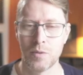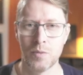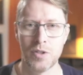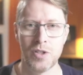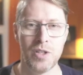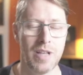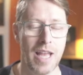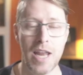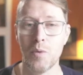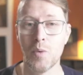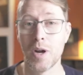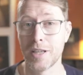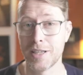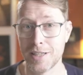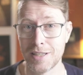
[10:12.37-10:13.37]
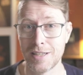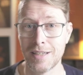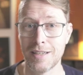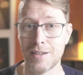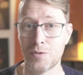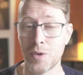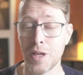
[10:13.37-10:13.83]
anyone can
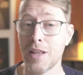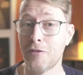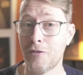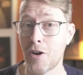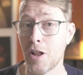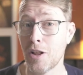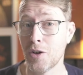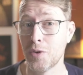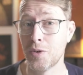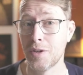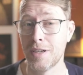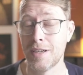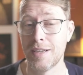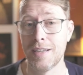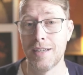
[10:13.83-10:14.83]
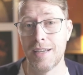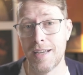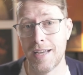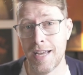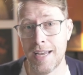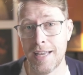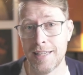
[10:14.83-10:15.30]
really follow.
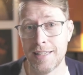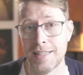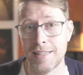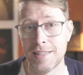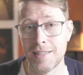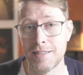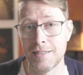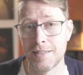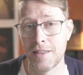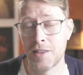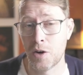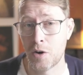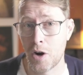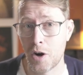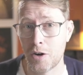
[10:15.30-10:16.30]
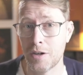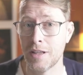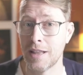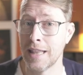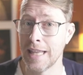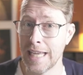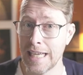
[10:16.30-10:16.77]
And there are
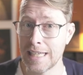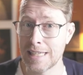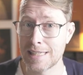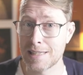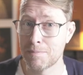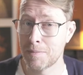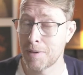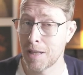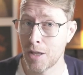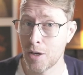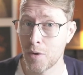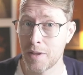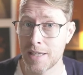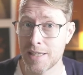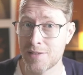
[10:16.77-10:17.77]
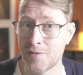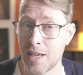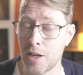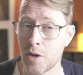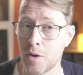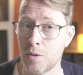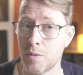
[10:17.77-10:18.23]
links below this
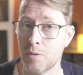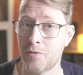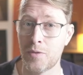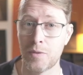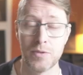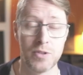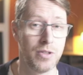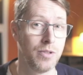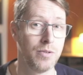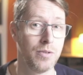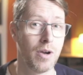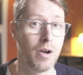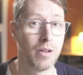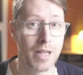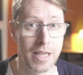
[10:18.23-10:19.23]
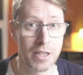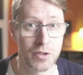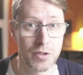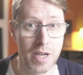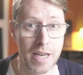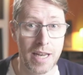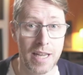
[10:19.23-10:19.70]
video to online
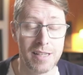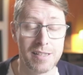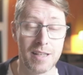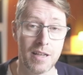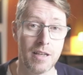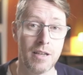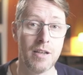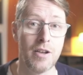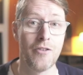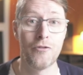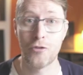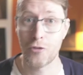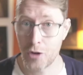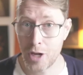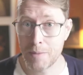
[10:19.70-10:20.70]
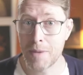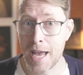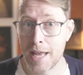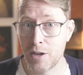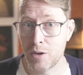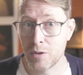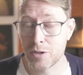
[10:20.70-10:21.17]
trainings and a free
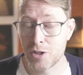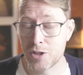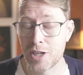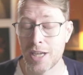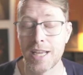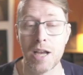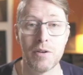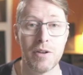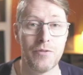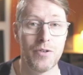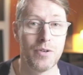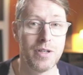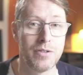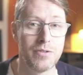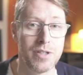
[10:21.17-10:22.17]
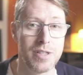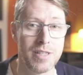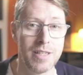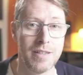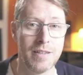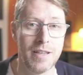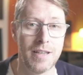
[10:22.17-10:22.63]
manual to check out if you're
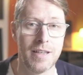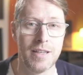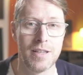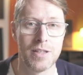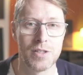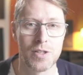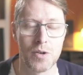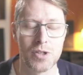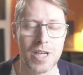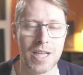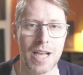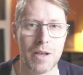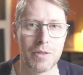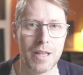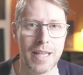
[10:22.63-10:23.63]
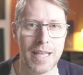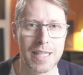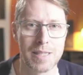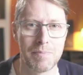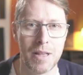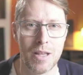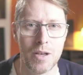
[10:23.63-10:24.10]
interested. So check out the links
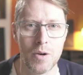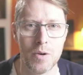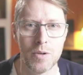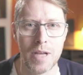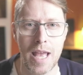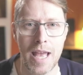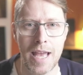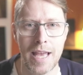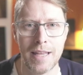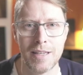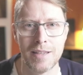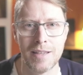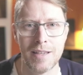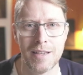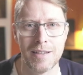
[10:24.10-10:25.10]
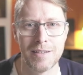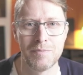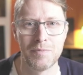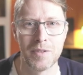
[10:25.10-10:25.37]
below and